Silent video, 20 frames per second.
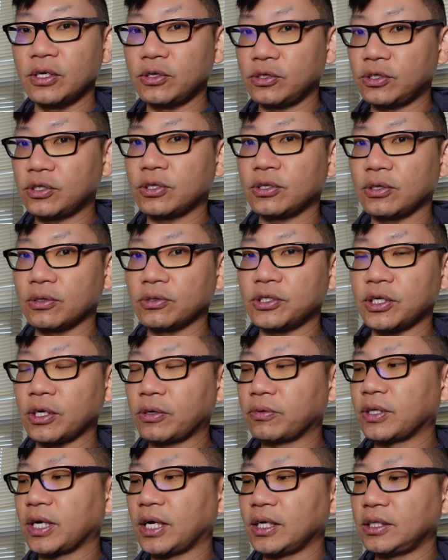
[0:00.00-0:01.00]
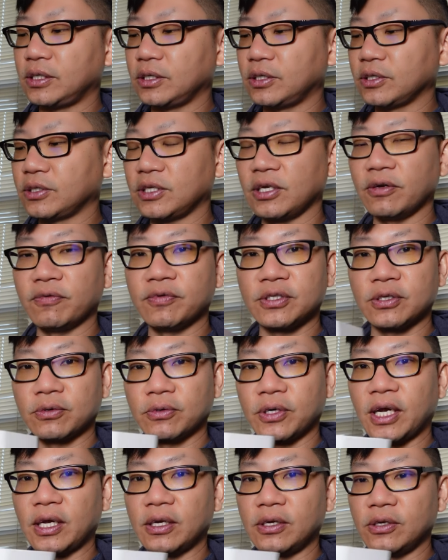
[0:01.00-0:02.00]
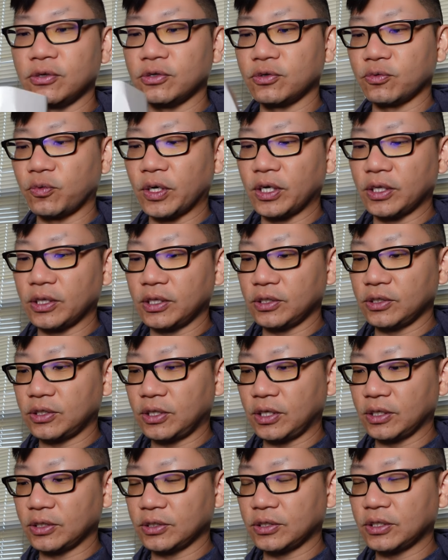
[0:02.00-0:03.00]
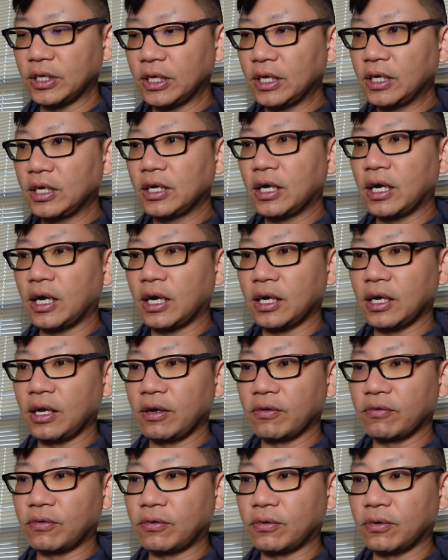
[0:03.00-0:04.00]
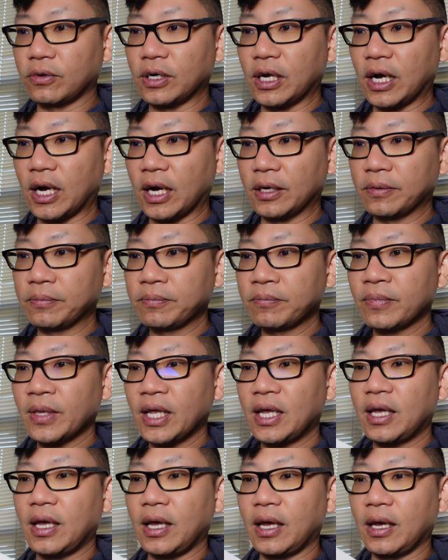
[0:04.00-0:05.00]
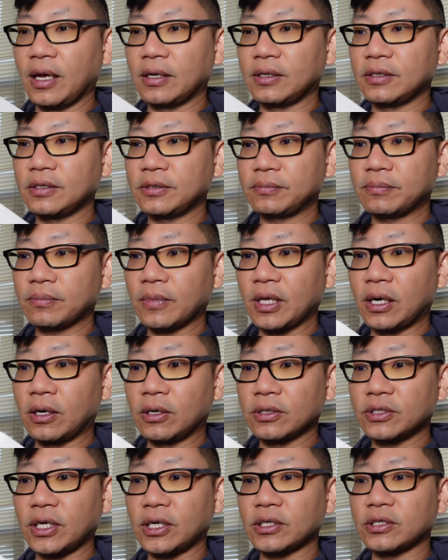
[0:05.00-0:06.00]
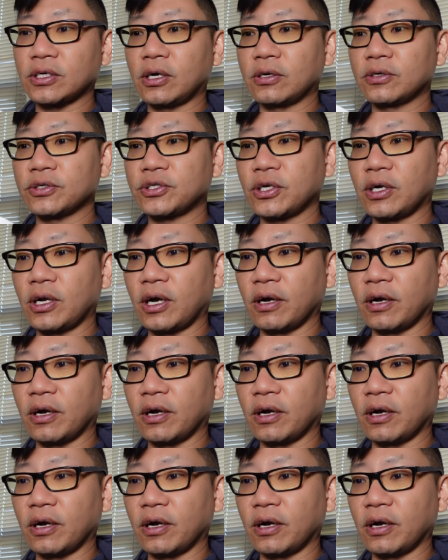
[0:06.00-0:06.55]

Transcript: you should still check with IT to see if it's okay to use one of these things uh, if, or not. And it also has auto shut